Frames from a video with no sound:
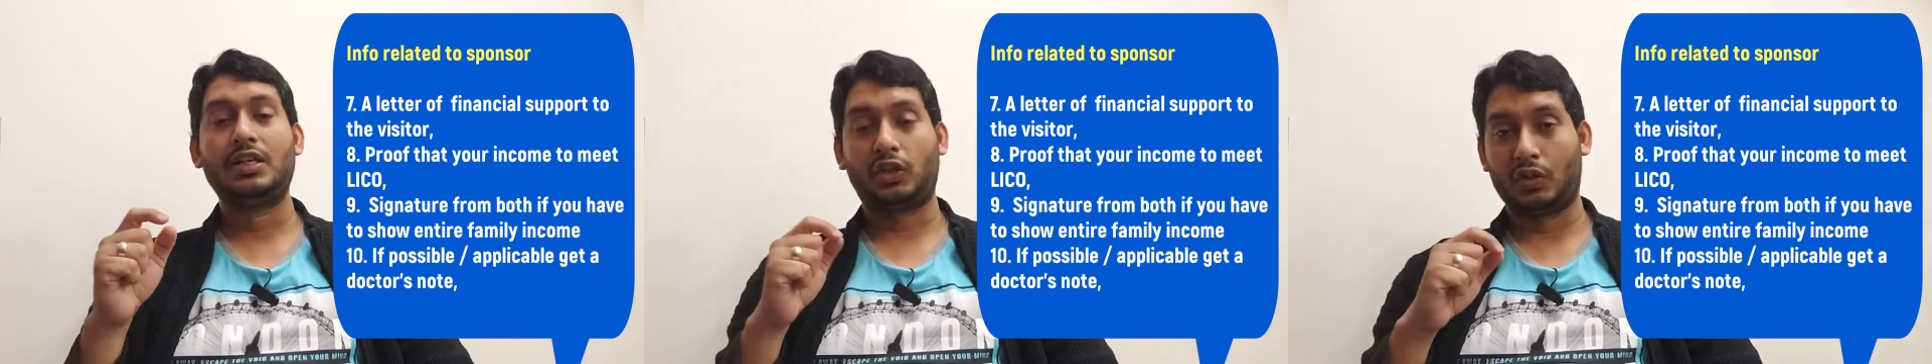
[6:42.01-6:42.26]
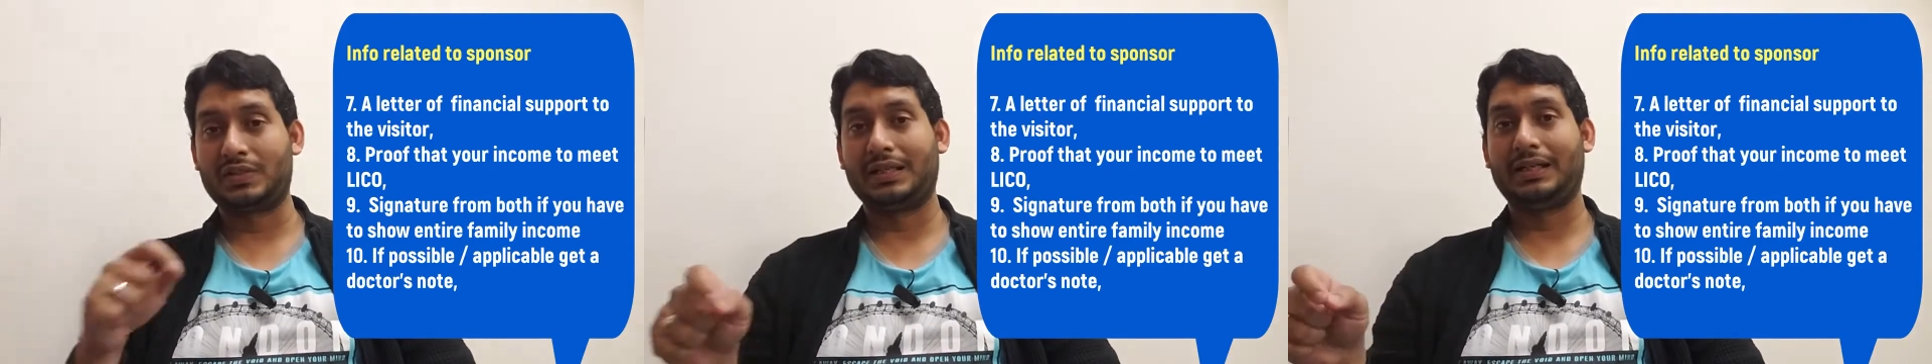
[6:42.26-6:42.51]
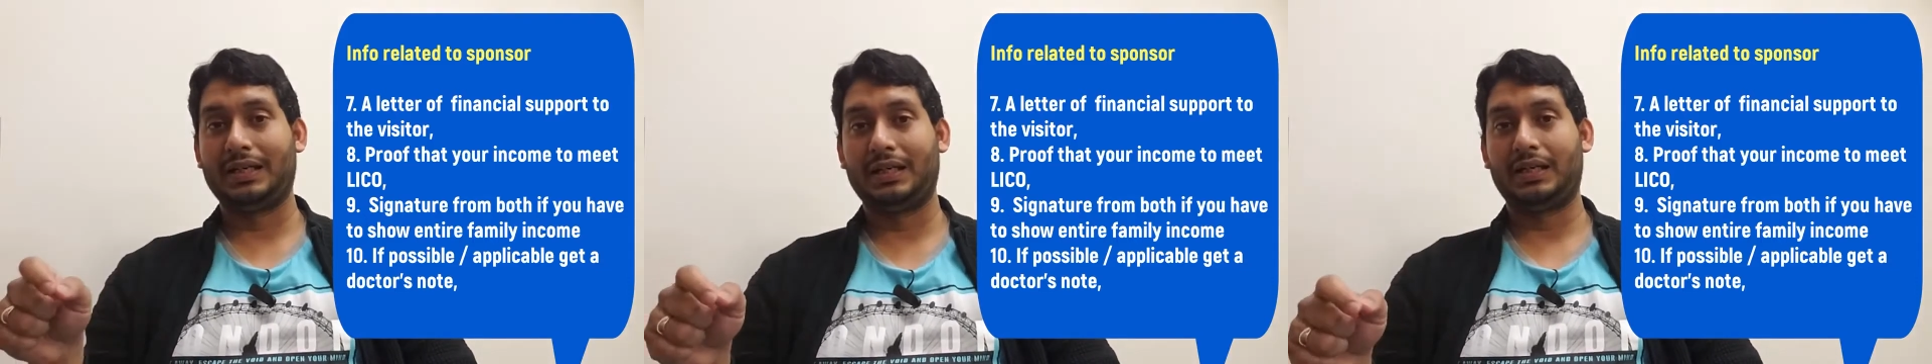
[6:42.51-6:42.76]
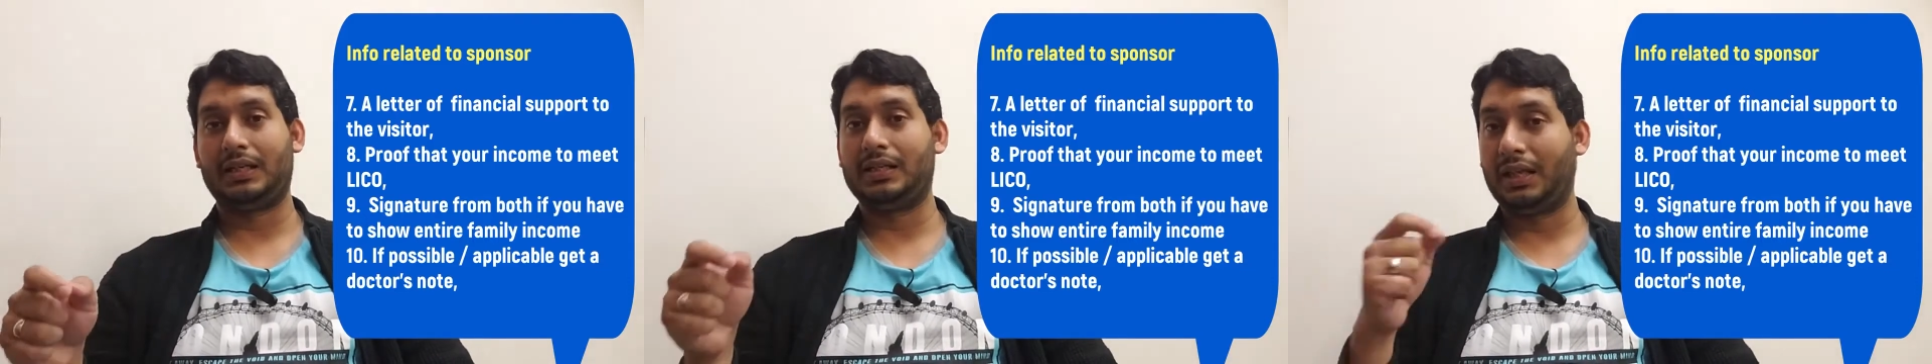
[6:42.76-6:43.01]
consent
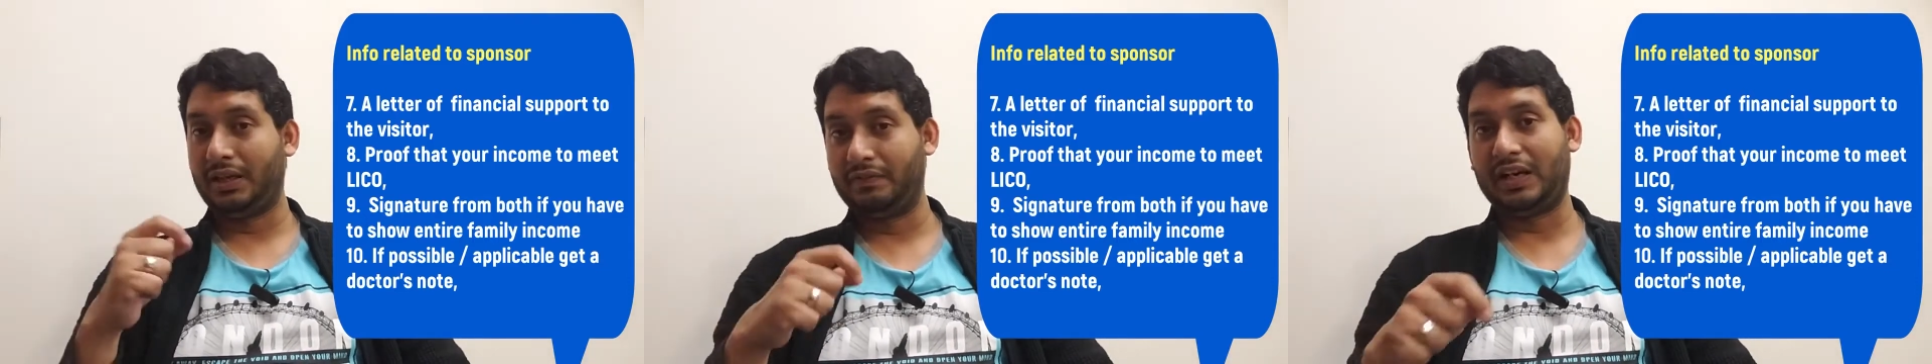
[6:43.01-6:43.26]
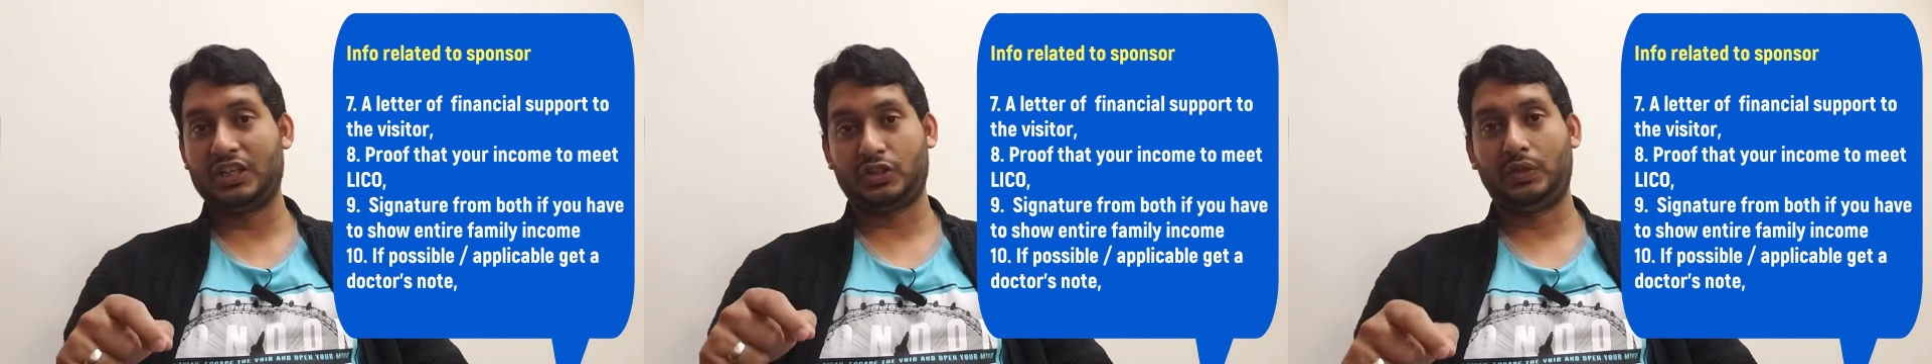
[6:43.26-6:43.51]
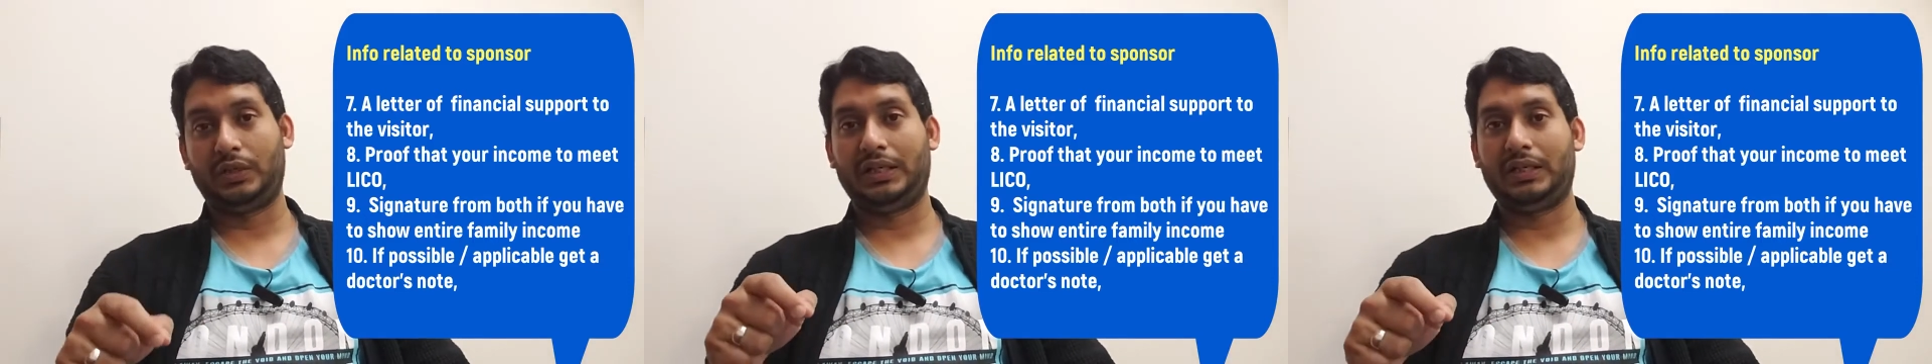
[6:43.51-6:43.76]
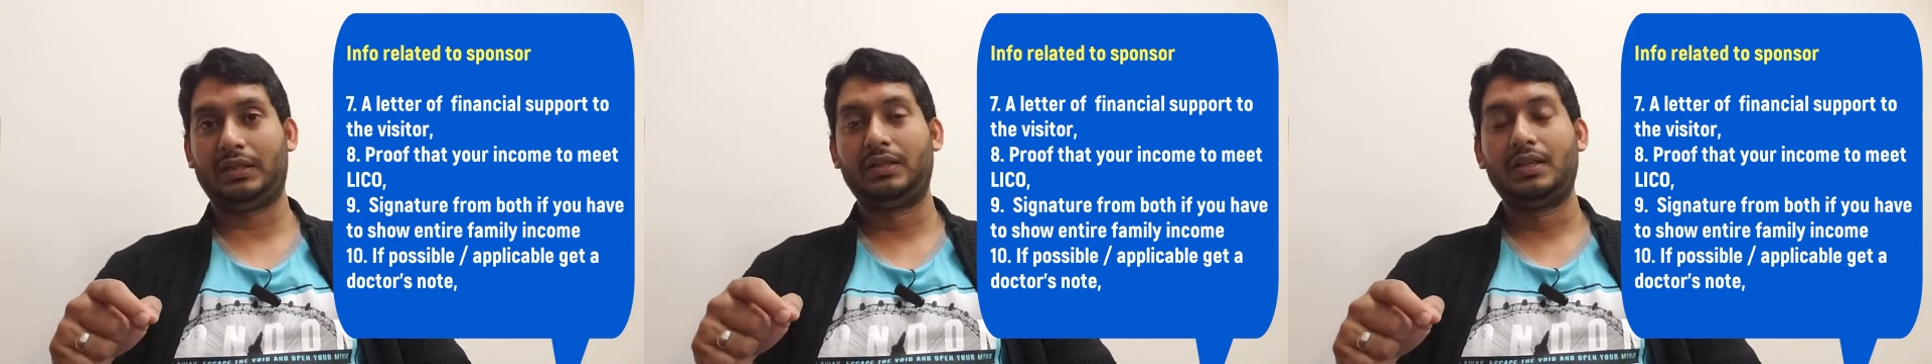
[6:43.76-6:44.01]
letter, in the invitation
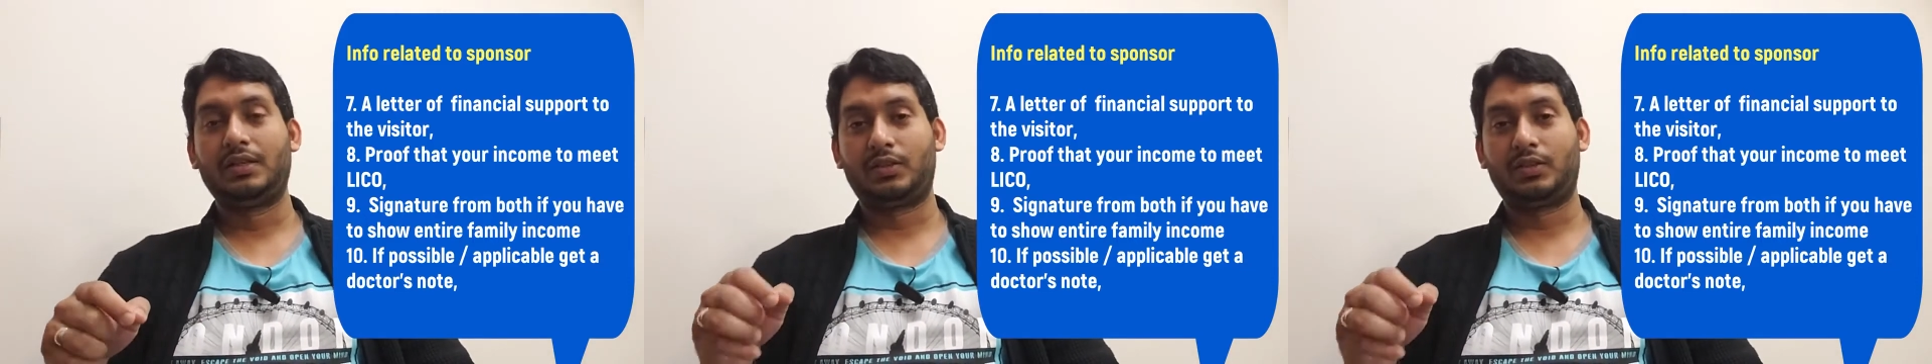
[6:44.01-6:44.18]
letter.